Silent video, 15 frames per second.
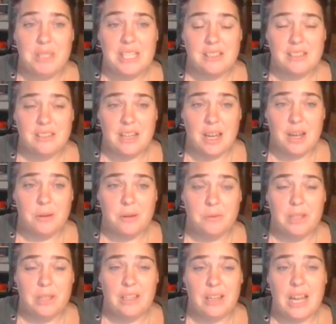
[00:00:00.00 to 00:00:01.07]
He is
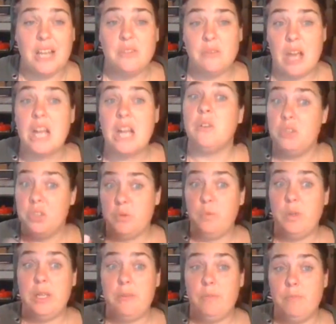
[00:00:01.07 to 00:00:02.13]
now, I told
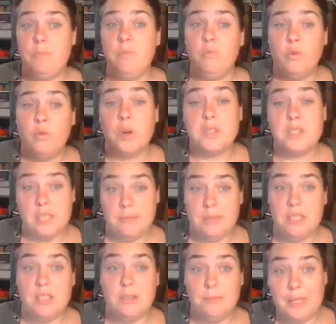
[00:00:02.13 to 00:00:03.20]
you we forced him
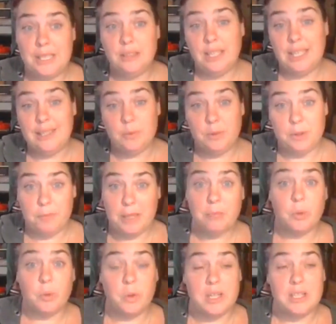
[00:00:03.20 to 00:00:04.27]
into the big leagues with the
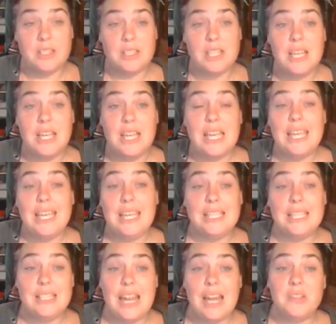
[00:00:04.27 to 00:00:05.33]
big boys.
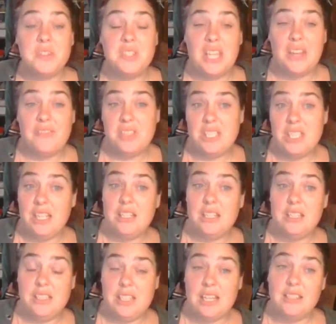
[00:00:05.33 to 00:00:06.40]
He is now 17
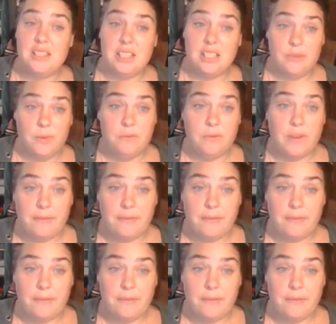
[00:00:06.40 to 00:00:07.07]
and stands 6'5".